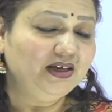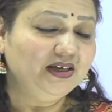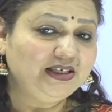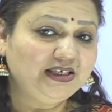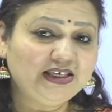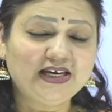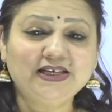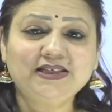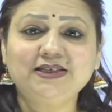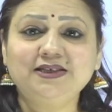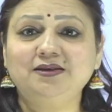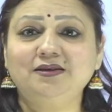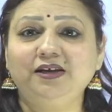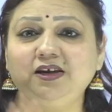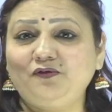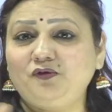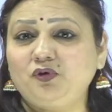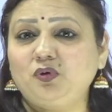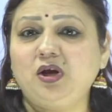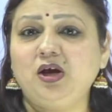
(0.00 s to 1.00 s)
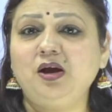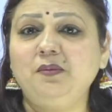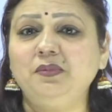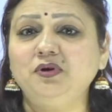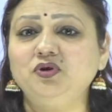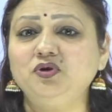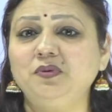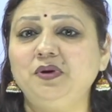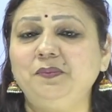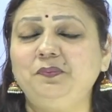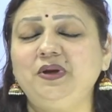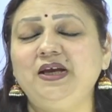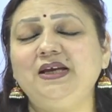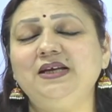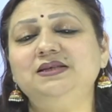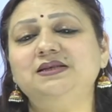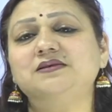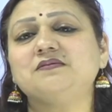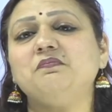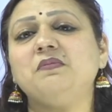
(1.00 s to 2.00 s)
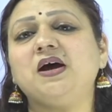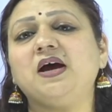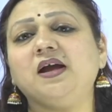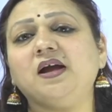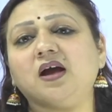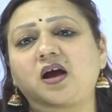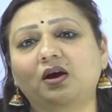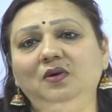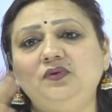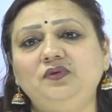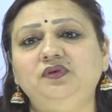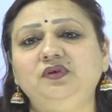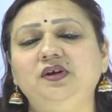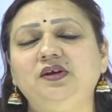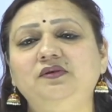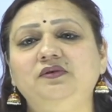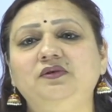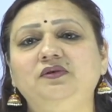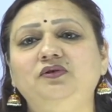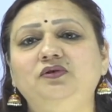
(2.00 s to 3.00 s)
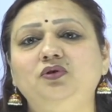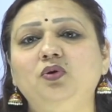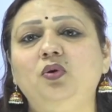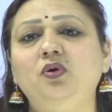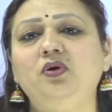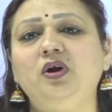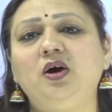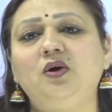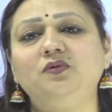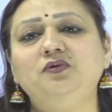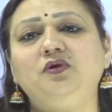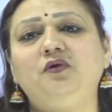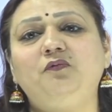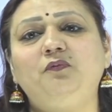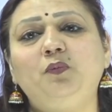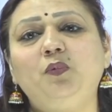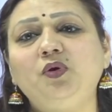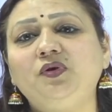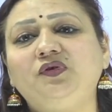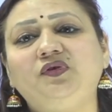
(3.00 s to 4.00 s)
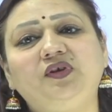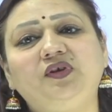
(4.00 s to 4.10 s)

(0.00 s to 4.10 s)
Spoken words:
Yes, if you come to my place, my house is a storehouse of books